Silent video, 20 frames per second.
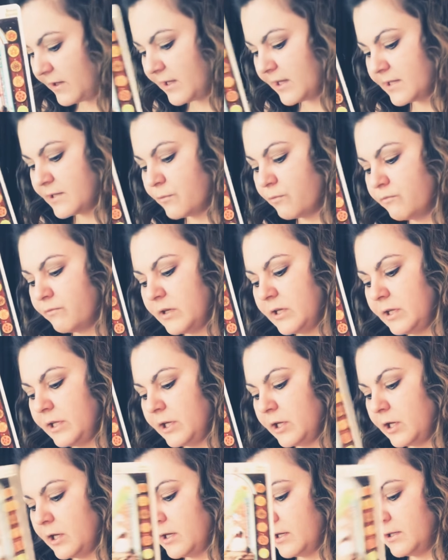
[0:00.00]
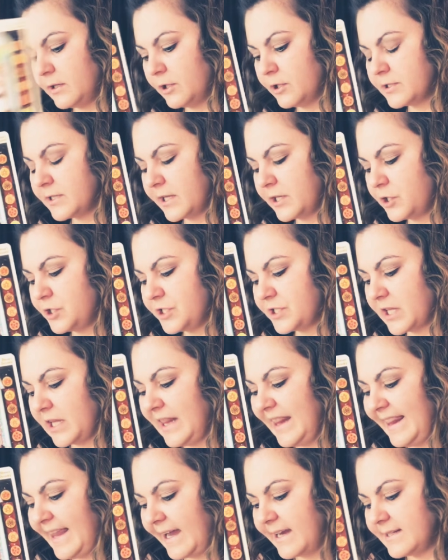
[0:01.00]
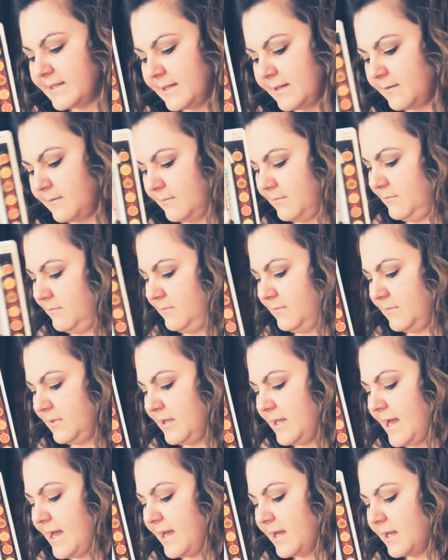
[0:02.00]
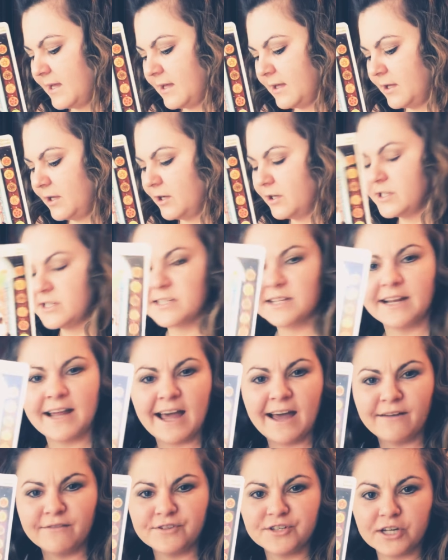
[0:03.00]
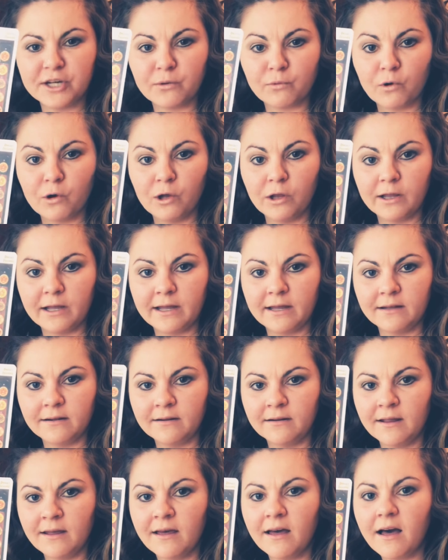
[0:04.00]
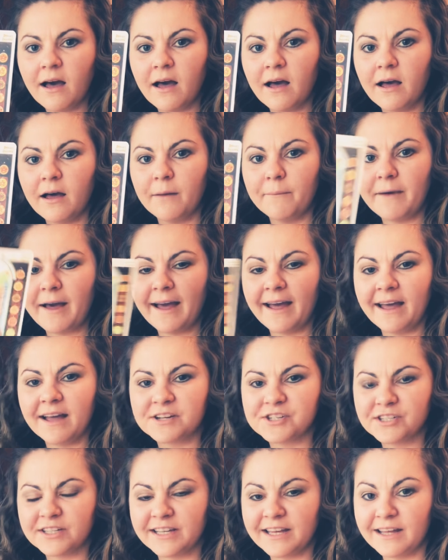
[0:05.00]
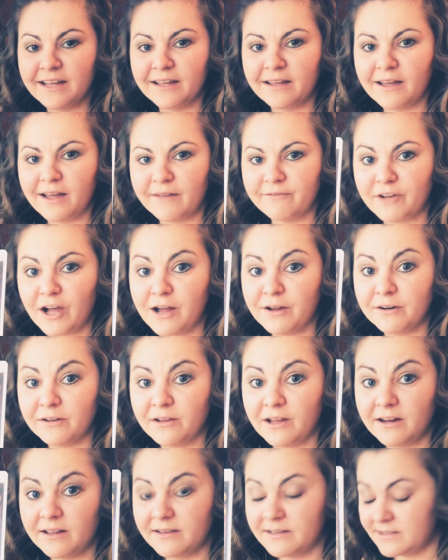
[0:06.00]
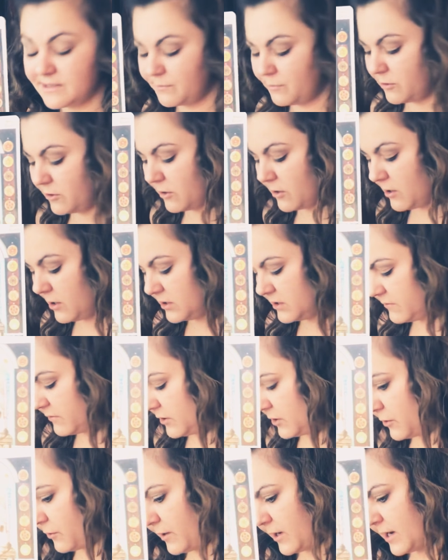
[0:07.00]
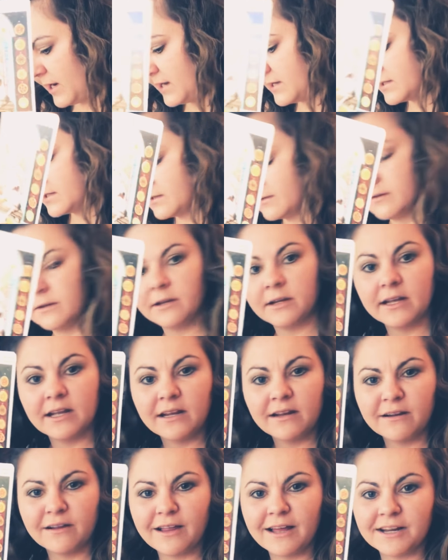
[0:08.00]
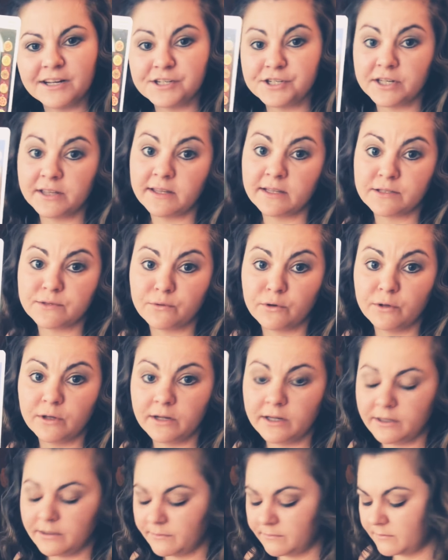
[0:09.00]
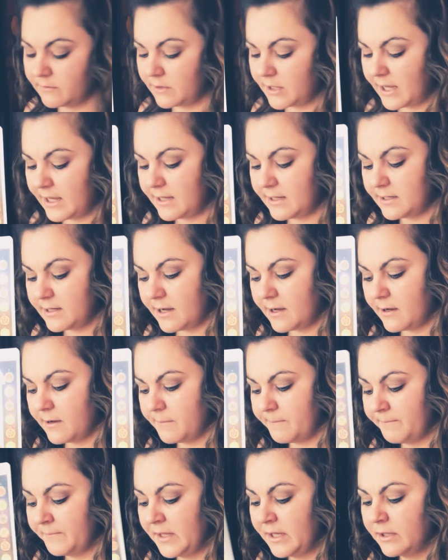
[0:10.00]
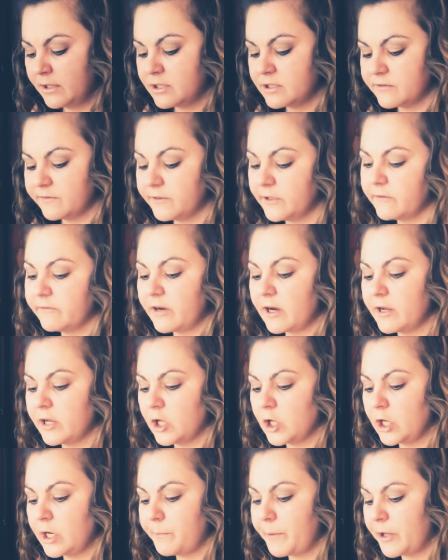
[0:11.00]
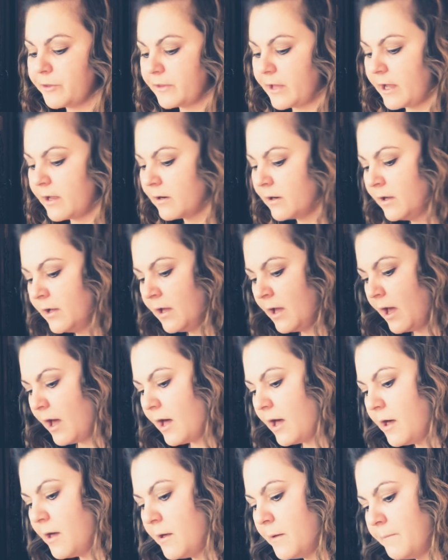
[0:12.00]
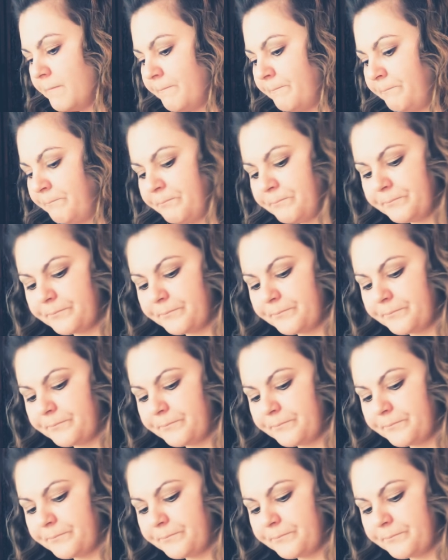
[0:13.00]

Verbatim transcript: like it's really good. It looks like you're just collecting. Like, you're just going to have shit roll in. Um, I actually get, I've gotten a lot of the similar cards for Aquarius. You're getting a lot of shit that's rolling in and um, you should feel very good about that. Um,